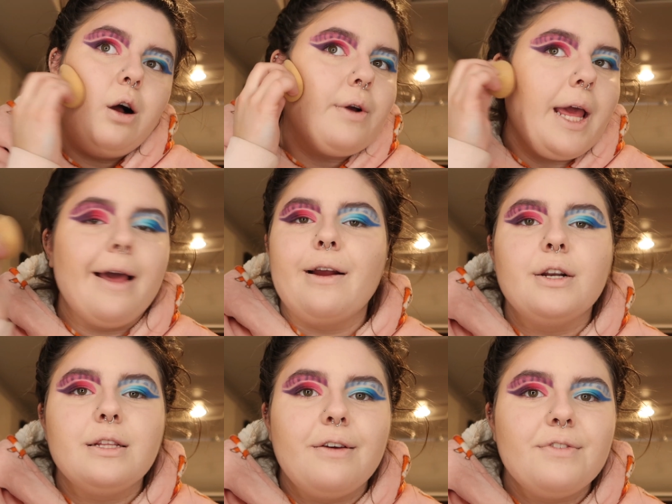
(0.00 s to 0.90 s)
Okay, I
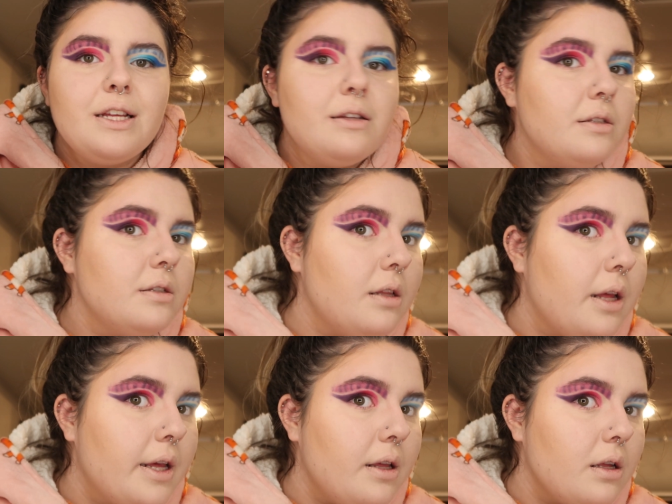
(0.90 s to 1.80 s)
already love this.
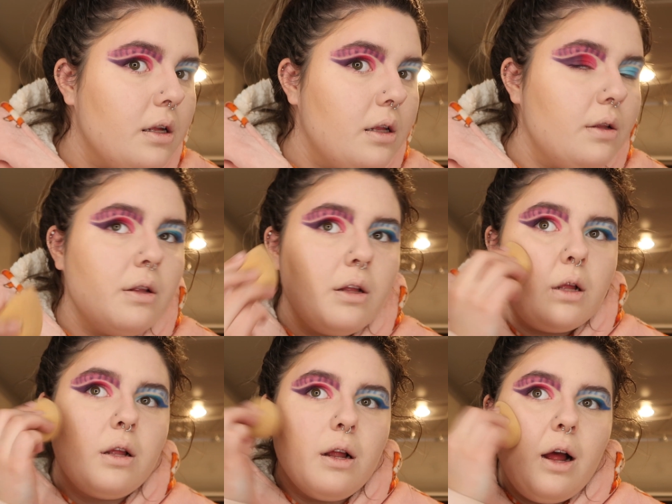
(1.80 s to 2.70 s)
Like,
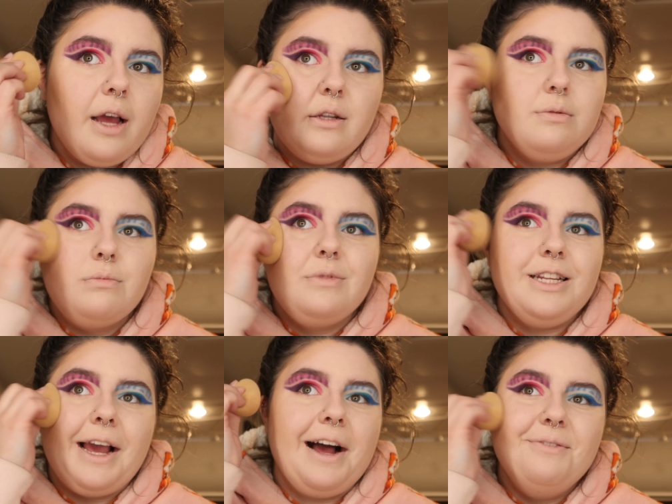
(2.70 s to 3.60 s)

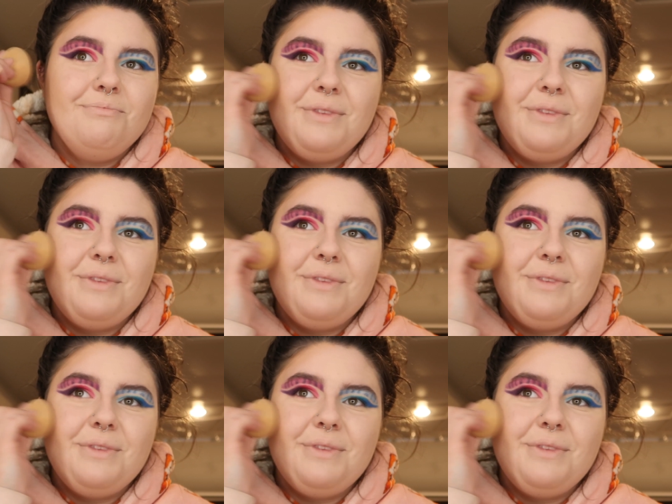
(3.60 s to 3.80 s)
yeah.